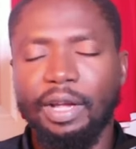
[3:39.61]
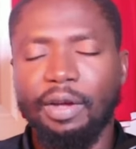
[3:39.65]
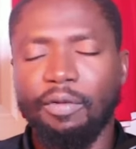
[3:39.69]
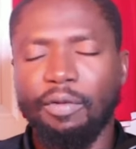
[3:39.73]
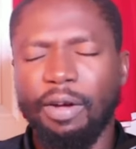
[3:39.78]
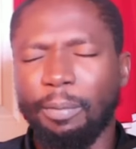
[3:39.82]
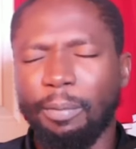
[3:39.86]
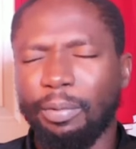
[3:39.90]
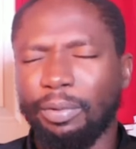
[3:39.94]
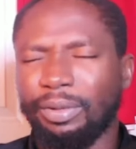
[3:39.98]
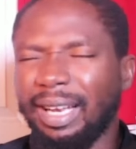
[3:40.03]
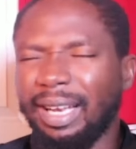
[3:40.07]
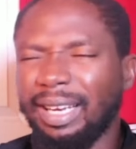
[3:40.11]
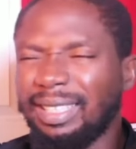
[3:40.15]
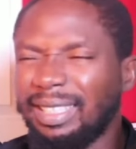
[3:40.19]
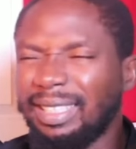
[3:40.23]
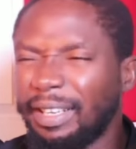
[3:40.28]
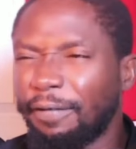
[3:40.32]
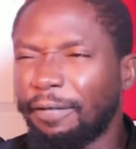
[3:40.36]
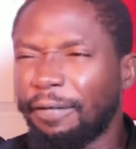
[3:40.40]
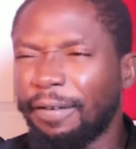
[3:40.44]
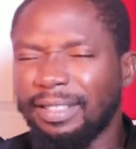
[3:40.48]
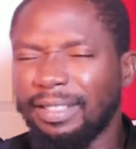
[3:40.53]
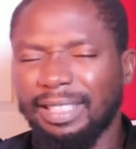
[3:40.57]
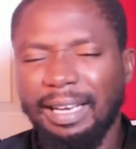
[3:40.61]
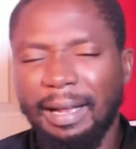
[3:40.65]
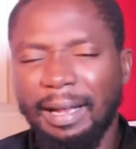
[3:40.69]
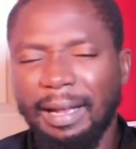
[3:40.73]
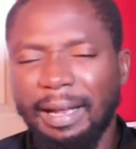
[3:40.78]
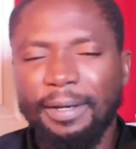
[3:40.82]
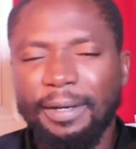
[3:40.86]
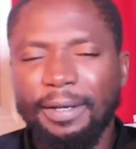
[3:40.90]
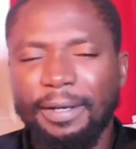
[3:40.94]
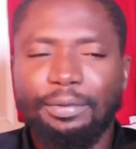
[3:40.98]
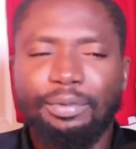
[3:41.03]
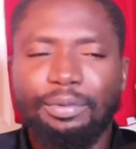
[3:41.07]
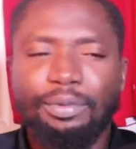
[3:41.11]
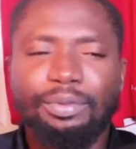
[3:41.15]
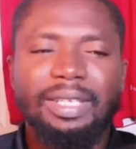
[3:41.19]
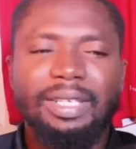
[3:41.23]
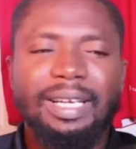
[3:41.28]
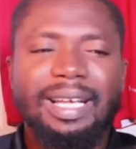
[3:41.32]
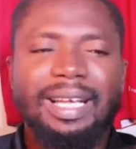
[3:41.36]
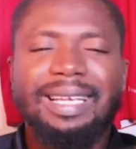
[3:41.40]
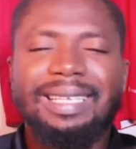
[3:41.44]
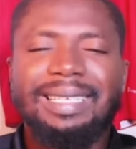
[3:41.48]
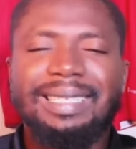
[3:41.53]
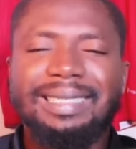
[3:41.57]
But that defense and that midfield,
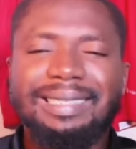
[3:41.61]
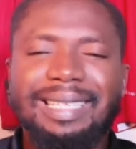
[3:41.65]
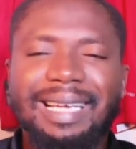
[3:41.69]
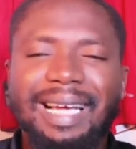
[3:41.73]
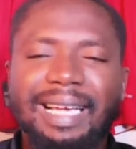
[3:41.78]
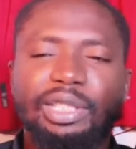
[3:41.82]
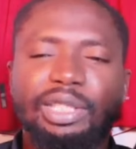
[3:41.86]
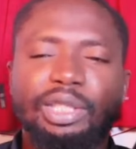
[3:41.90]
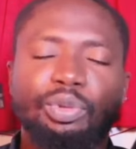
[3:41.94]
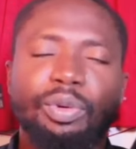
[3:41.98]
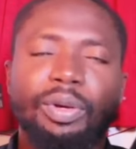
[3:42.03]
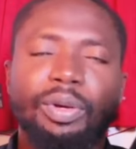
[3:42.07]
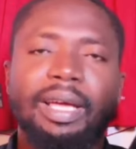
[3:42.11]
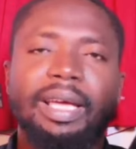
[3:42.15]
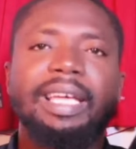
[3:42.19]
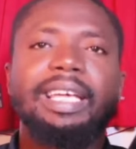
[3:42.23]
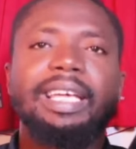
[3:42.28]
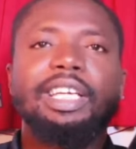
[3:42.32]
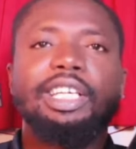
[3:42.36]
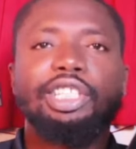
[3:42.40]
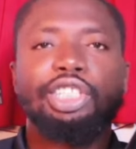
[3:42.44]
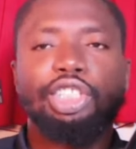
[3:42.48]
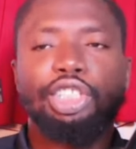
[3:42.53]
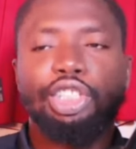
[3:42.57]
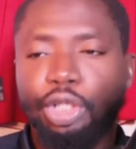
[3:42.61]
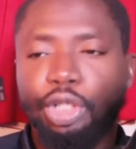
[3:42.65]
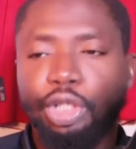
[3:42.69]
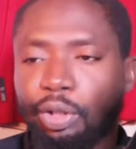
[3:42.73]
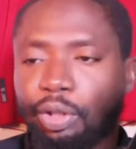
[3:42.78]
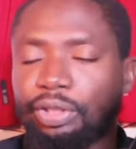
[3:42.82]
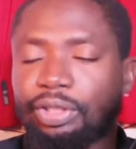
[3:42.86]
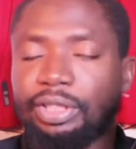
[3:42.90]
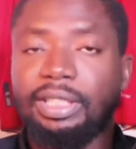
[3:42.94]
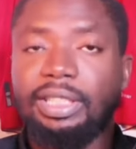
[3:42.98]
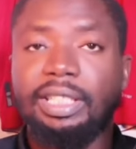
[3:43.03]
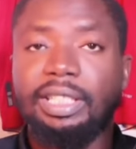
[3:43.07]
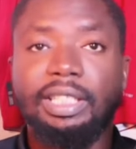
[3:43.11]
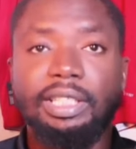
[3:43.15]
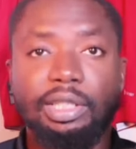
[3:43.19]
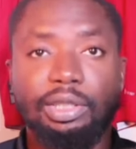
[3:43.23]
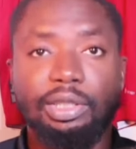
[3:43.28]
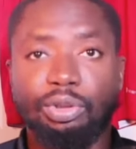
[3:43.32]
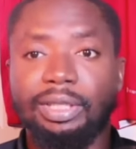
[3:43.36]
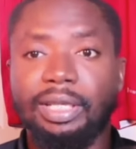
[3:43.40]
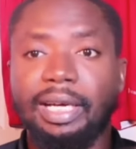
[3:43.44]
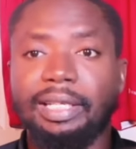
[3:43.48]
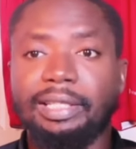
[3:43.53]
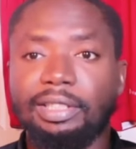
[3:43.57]
that is where Chelsea need to
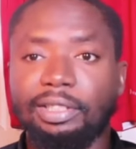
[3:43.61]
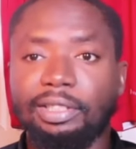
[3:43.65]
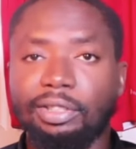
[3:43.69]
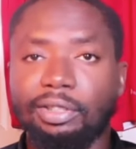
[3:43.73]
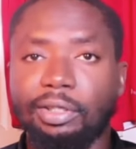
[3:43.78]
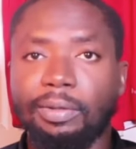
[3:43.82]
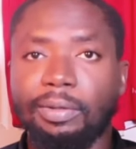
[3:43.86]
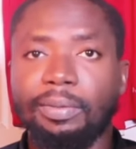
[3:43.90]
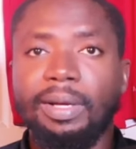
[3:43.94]
tighten up.